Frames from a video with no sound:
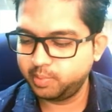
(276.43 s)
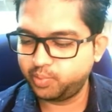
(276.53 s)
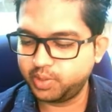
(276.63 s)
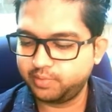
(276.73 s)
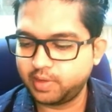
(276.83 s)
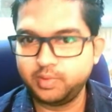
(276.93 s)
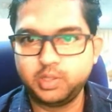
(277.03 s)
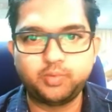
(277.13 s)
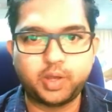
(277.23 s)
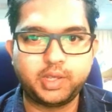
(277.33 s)
0.5 in the
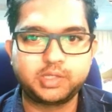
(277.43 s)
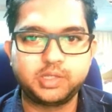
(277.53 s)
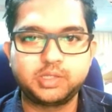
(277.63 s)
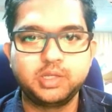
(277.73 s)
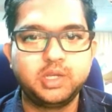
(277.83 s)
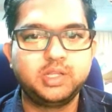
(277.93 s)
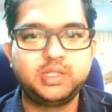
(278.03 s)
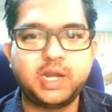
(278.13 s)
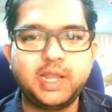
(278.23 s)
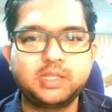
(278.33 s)
y-axis.
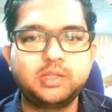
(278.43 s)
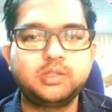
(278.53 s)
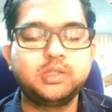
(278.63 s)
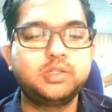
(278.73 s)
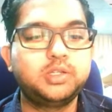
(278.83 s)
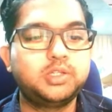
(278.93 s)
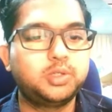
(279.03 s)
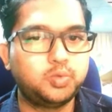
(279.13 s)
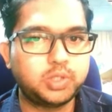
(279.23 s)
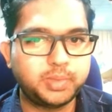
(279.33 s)
Z-axis, since this is a
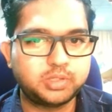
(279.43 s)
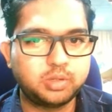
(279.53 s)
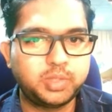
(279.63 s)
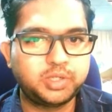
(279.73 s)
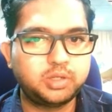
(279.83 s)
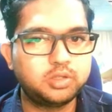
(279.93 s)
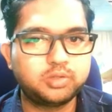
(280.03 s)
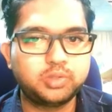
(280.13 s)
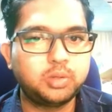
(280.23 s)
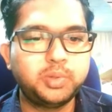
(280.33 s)
two-dimensional material, so
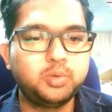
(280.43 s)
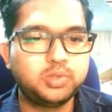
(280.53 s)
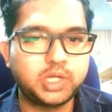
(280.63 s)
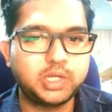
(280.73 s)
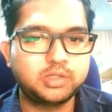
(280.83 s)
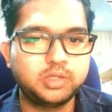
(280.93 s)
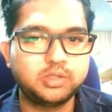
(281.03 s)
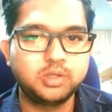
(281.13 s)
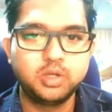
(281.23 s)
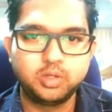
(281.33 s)
there will be no z-axis,
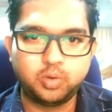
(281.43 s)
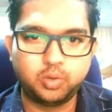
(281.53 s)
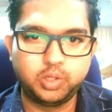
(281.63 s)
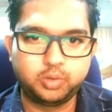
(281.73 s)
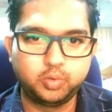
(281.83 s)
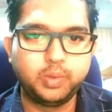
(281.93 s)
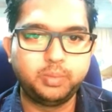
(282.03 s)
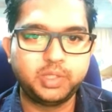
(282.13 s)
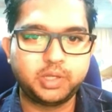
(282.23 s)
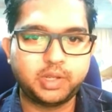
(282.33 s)
only 2 will be
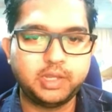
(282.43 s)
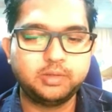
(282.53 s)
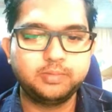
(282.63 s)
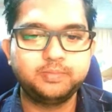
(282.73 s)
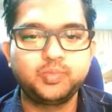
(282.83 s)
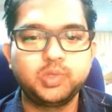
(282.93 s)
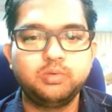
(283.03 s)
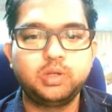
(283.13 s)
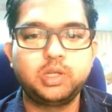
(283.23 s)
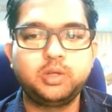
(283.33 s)
there, right?
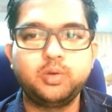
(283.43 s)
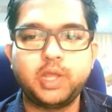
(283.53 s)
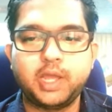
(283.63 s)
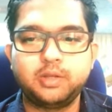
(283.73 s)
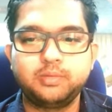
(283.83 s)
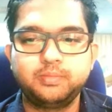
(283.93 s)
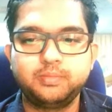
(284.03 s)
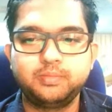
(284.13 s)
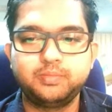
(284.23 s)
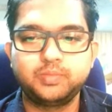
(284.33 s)
We'll click on add.
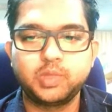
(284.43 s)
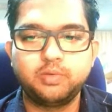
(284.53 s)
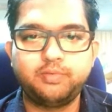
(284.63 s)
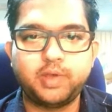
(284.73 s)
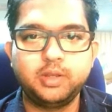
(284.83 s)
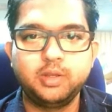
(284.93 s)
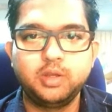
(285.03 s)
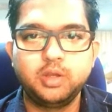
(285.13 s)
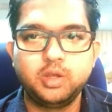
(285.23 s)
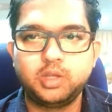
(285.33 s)
Fine,
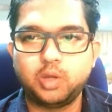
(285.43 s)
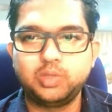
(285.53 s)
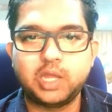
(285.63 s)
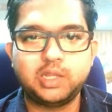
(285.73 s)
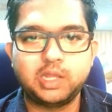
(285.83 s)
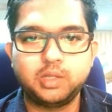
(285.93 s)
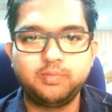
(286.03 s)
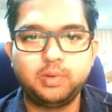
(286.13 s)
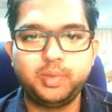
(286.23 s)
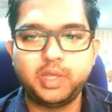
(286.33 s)
now that atom
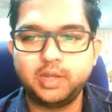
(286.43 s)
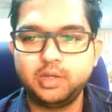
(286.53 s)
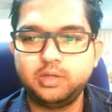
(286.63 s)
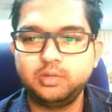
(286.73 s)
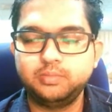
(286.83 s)
will be added.